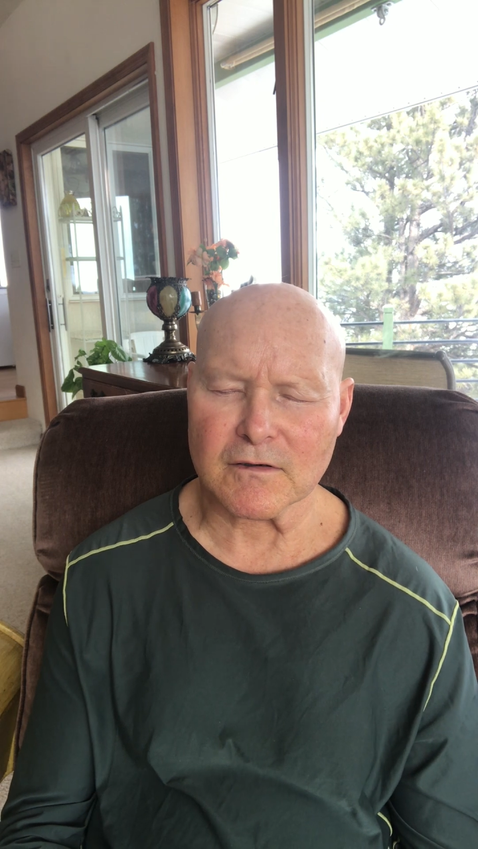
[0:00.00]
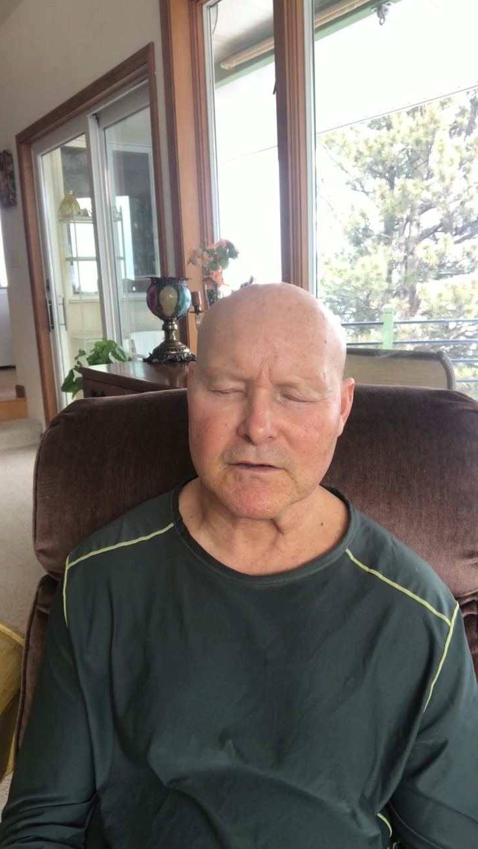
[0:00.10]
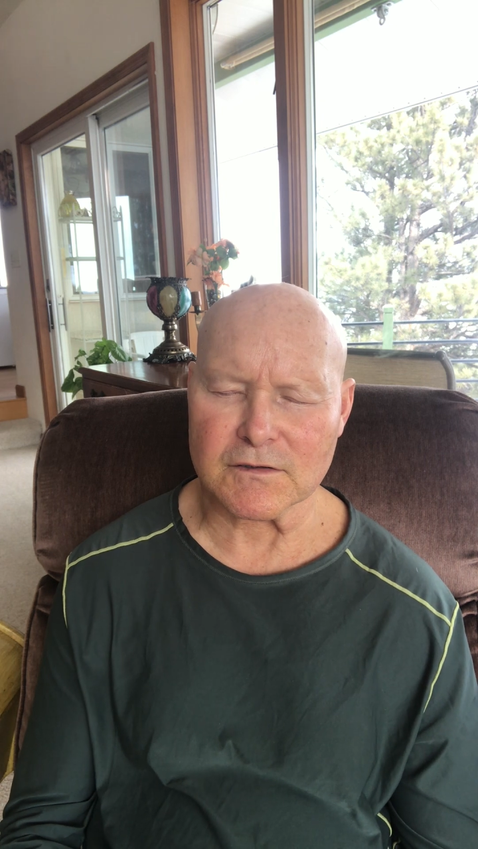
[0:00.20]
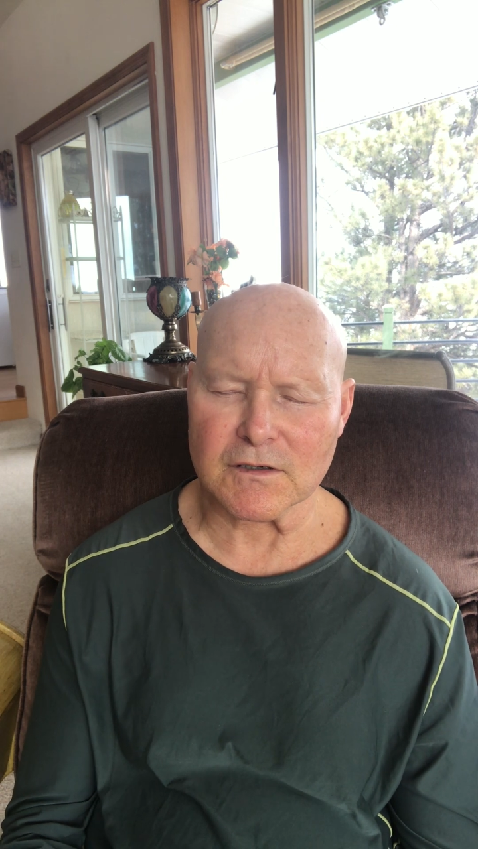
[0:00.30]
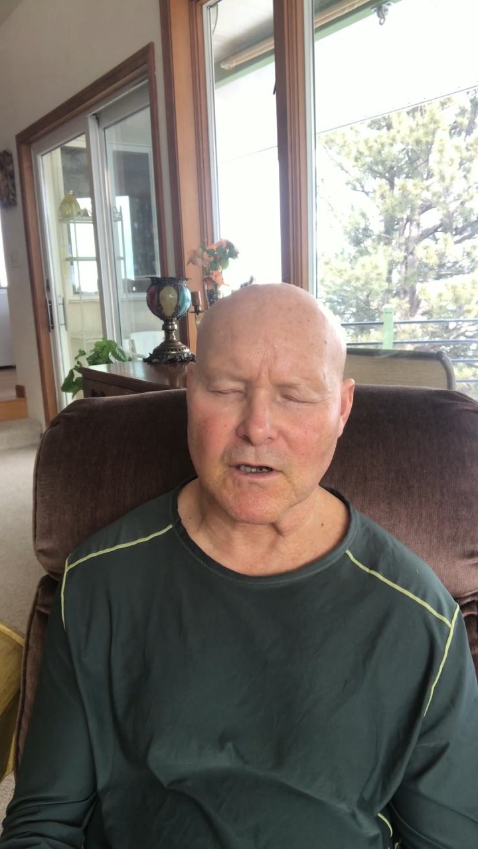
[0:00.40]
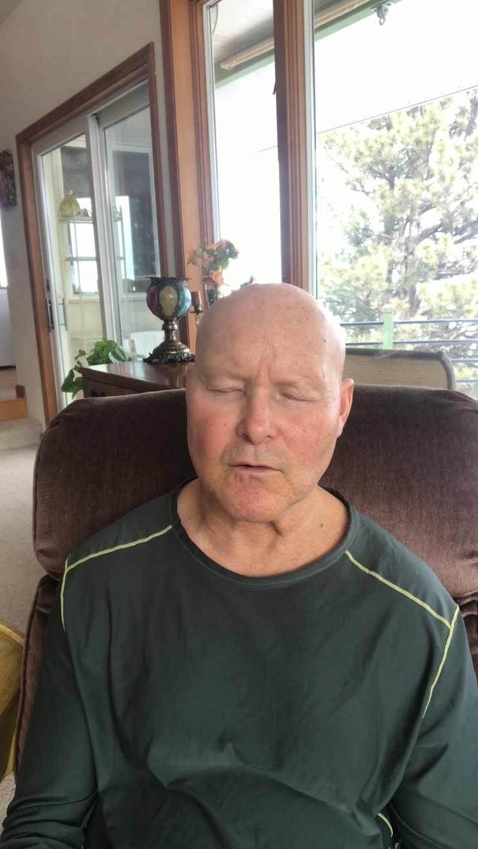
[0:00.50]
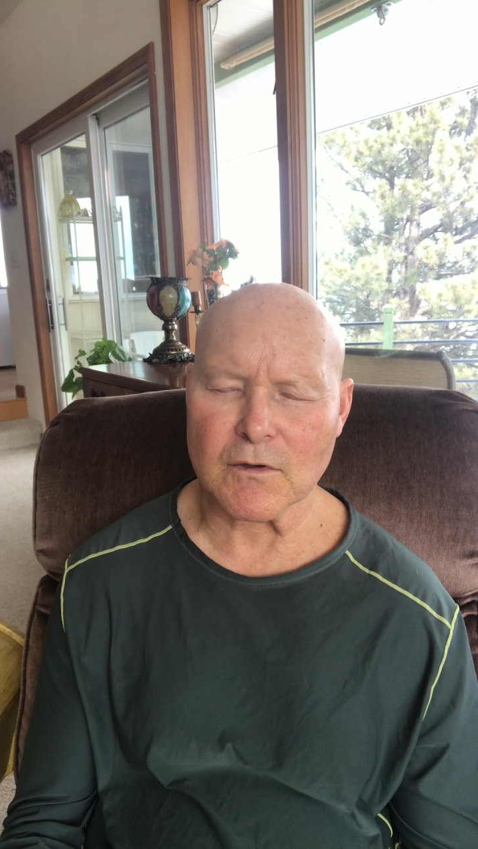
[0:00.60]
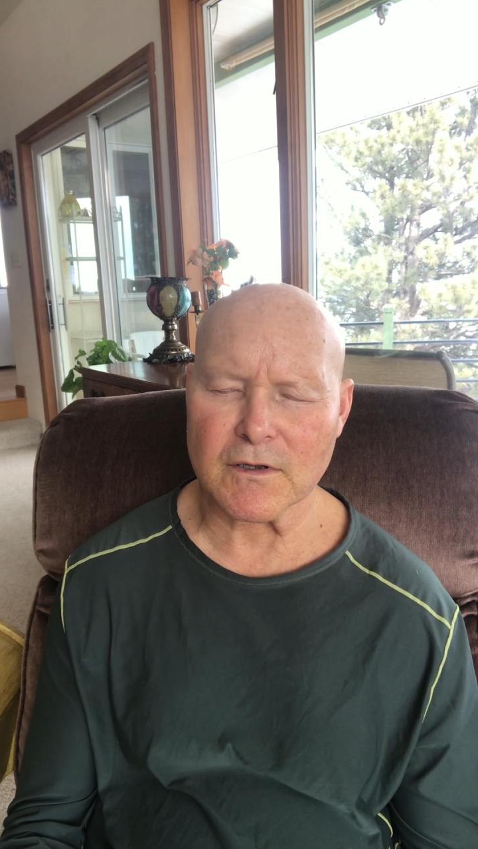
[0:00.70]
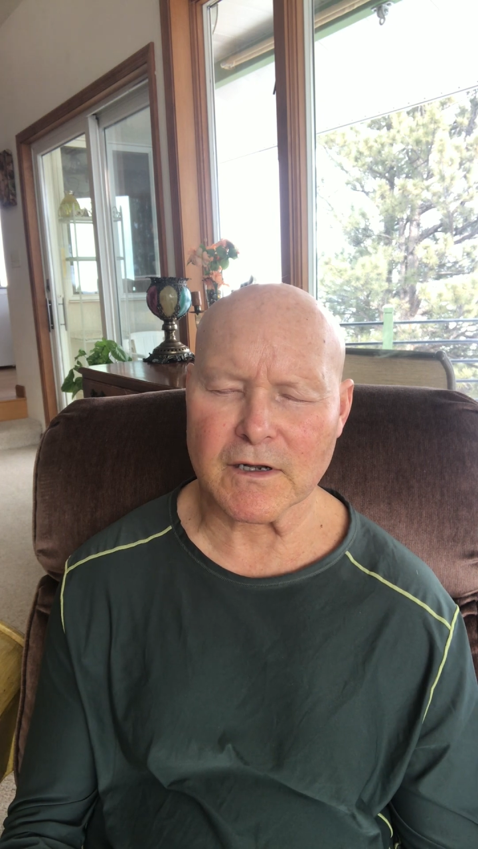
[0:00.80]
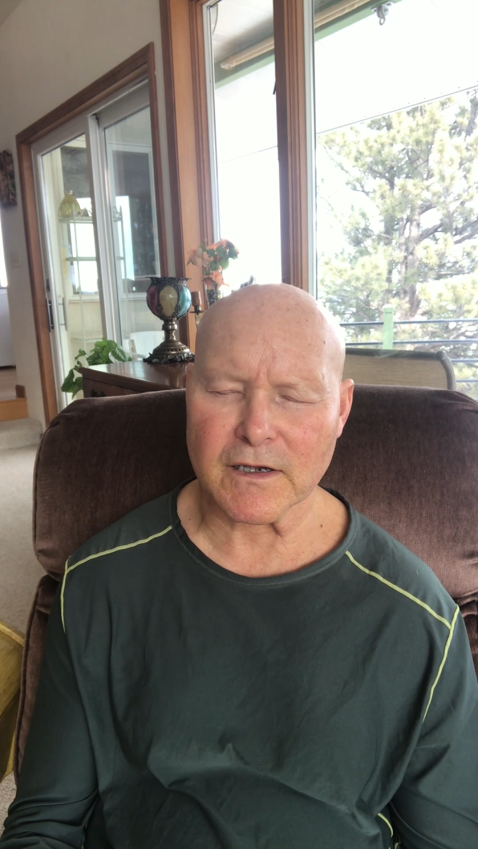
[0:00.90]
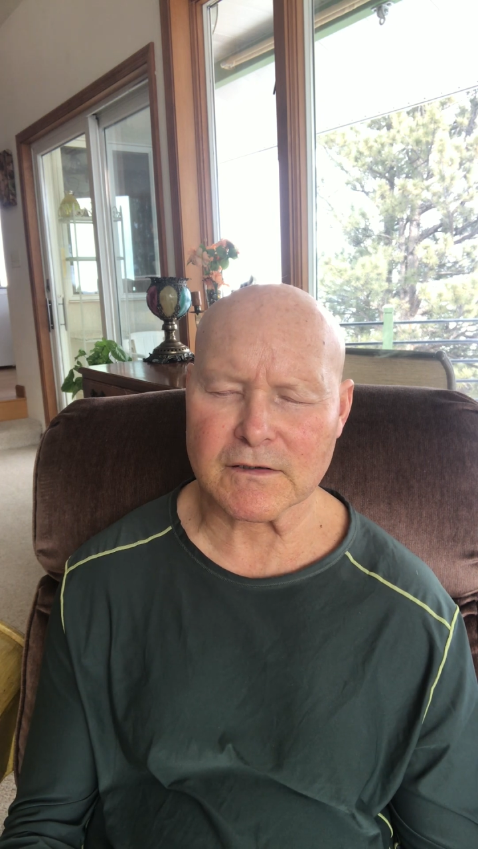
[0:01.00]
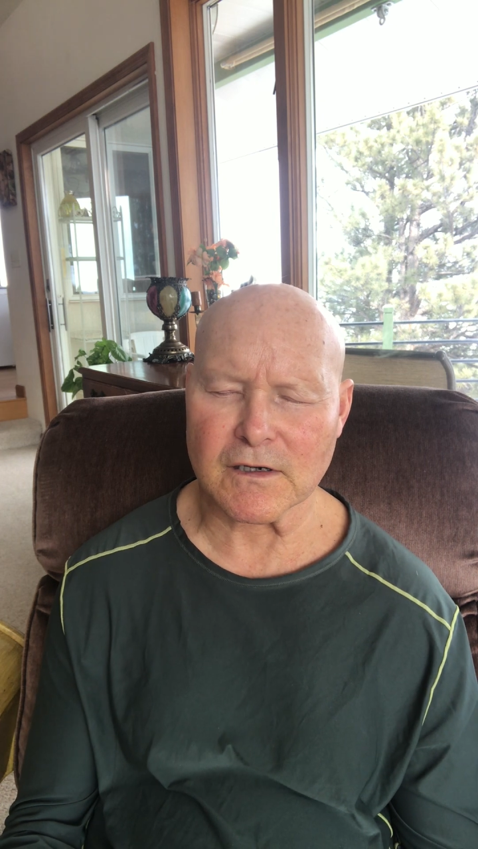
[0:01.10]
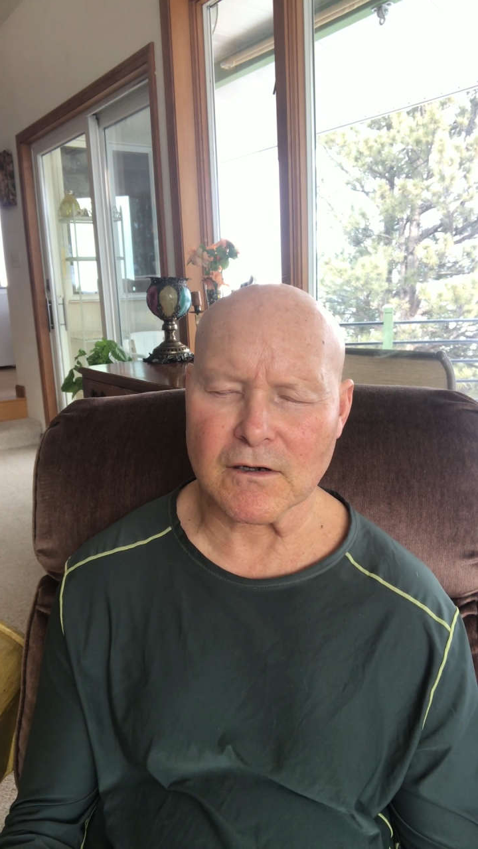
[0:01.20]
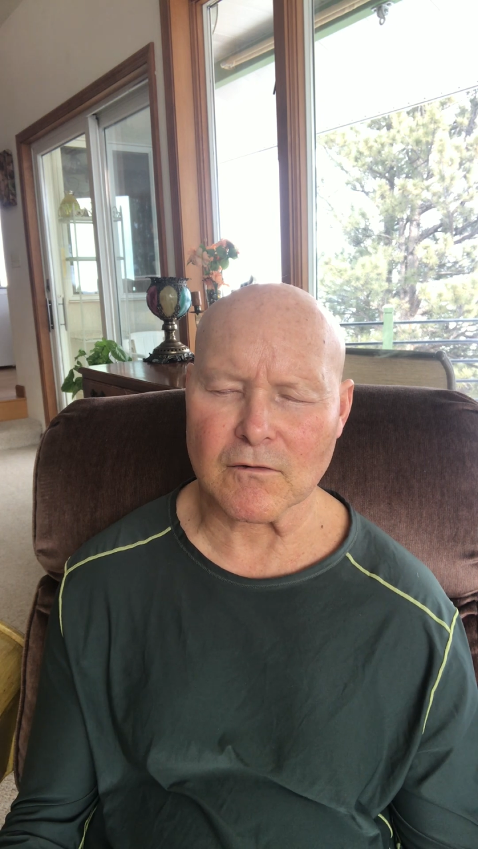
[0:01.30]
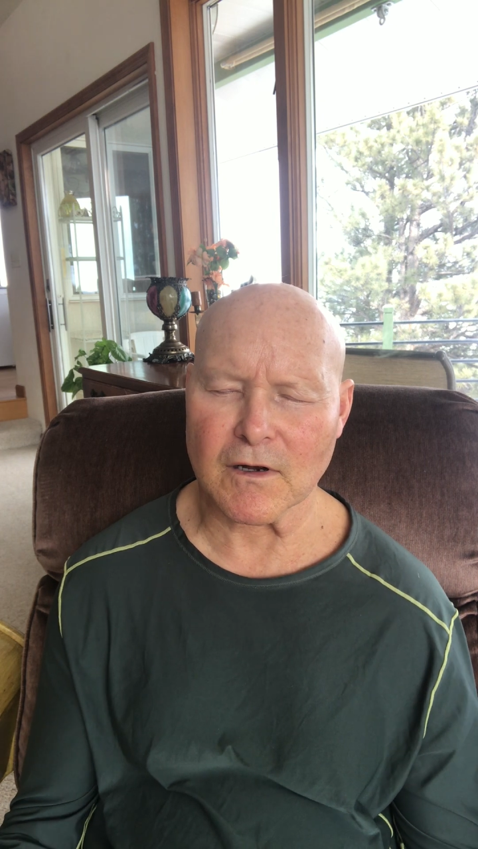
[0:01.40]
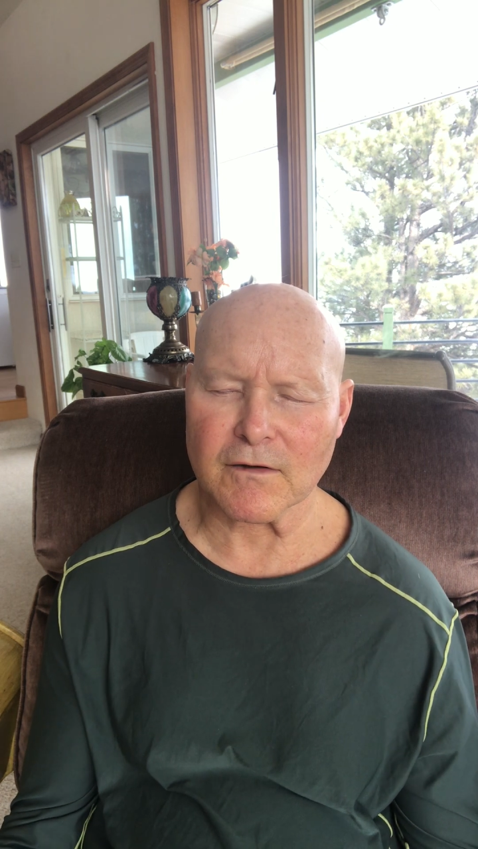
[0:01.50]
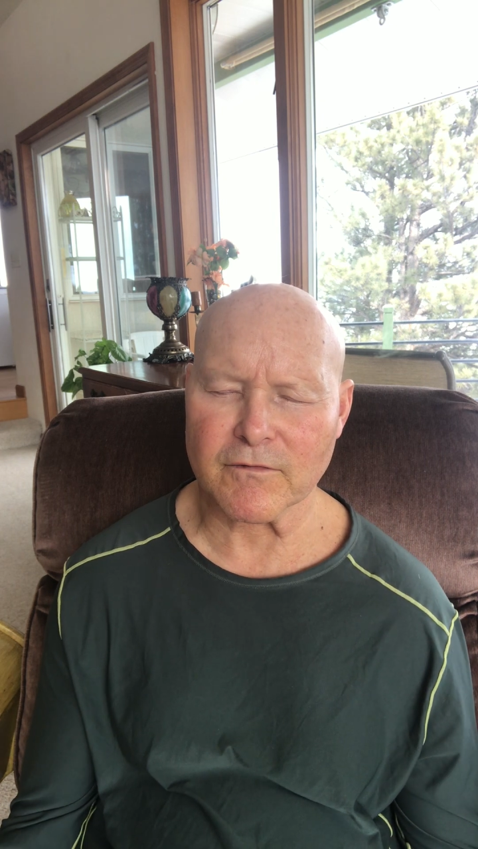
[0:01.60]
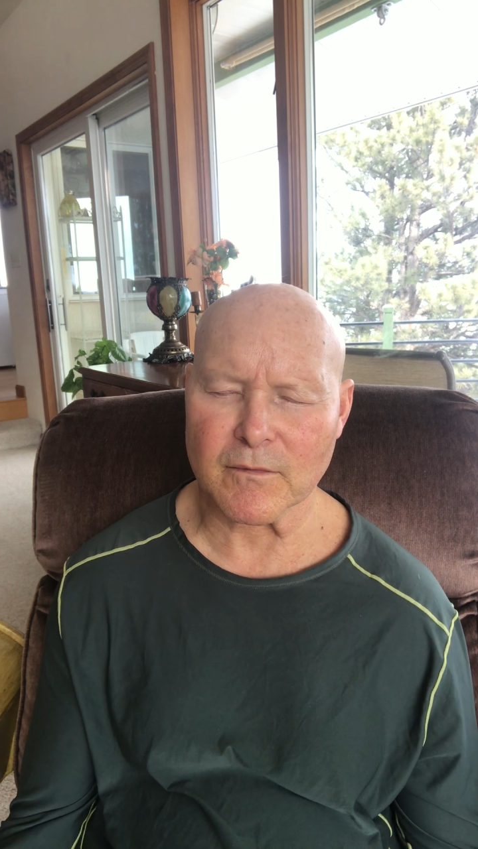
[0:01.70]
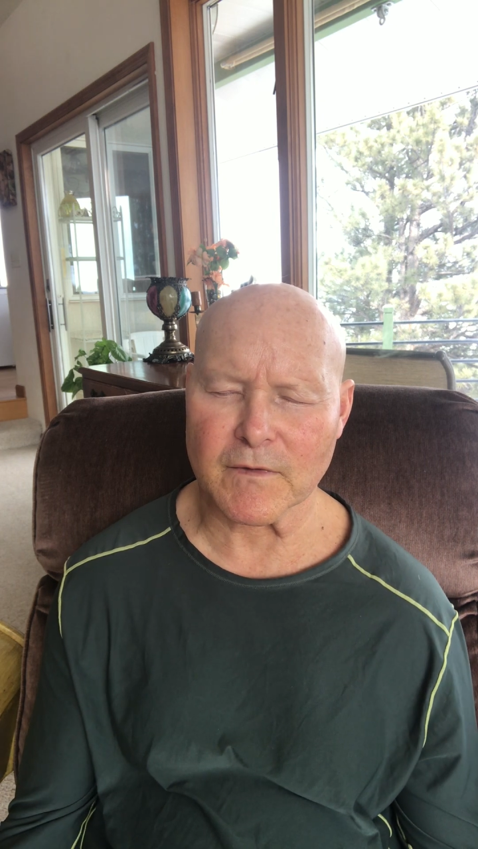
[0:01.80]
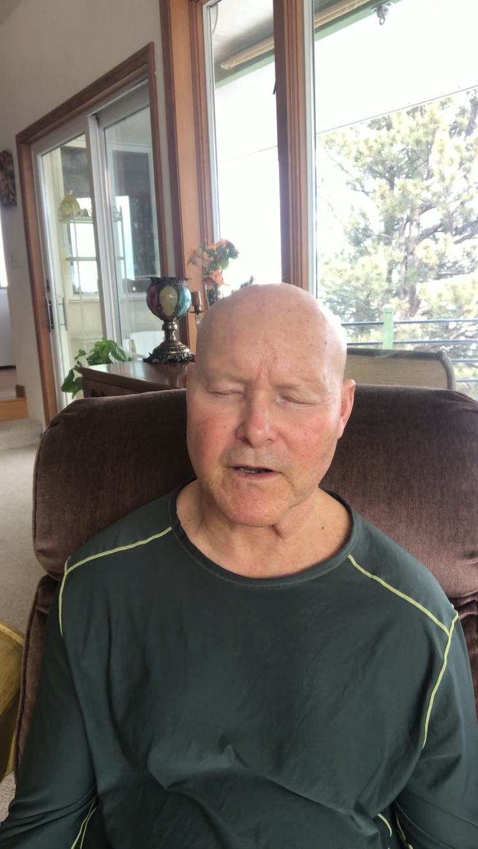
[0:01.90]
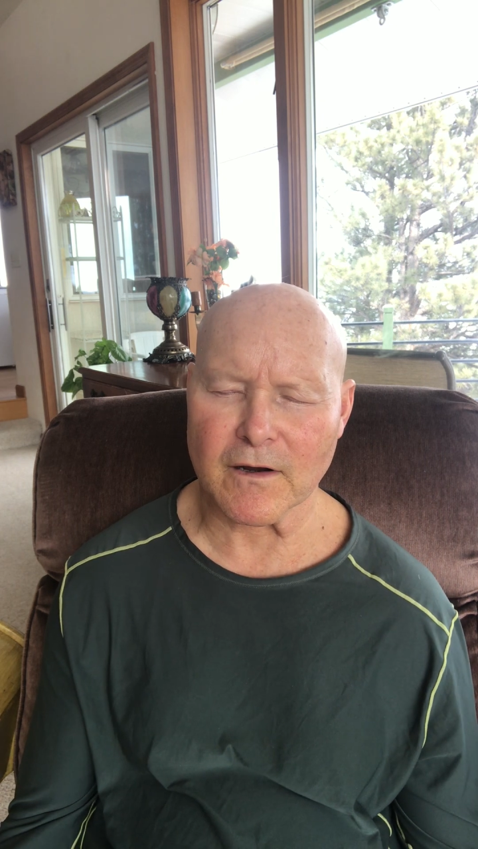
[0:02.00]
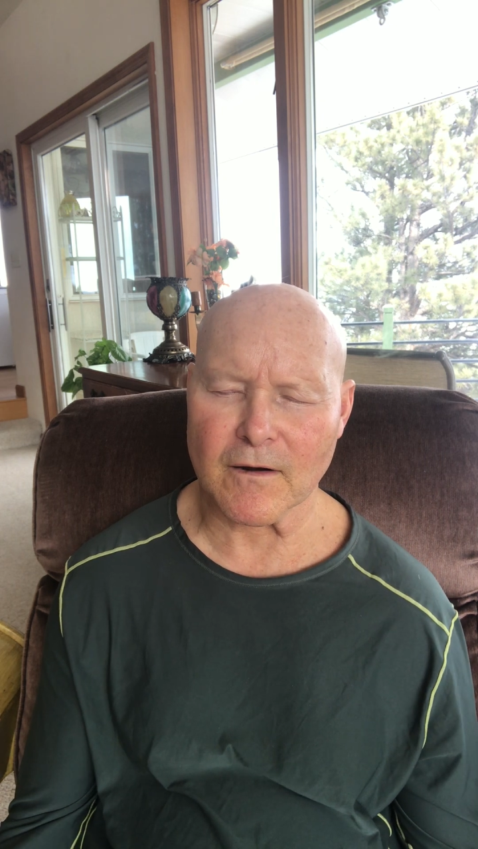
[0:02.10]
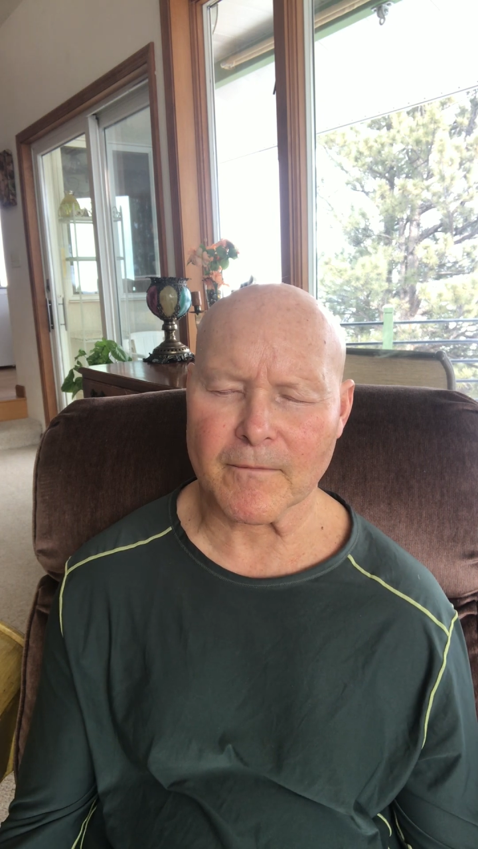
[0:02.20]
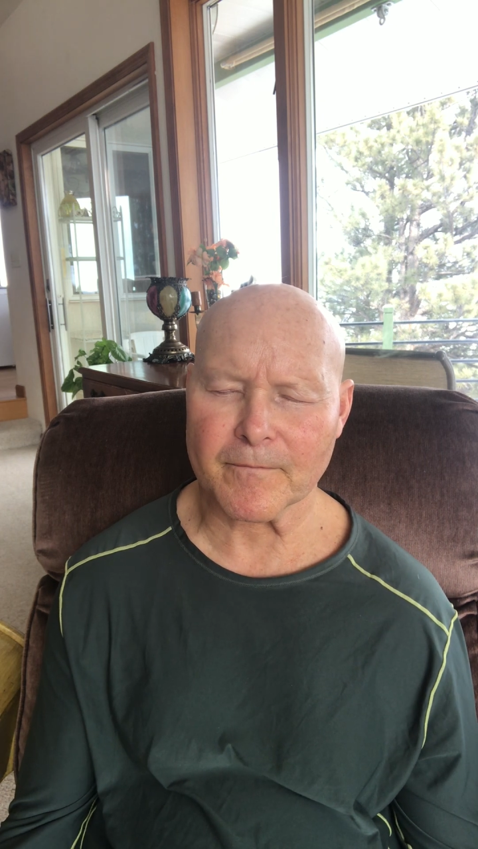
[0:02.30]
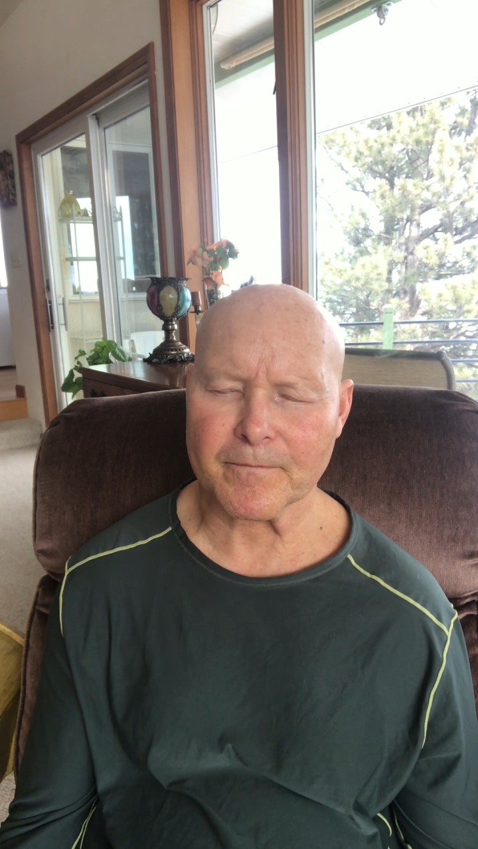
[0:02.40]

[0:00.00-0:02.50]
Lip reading: just go with an exhale right from there.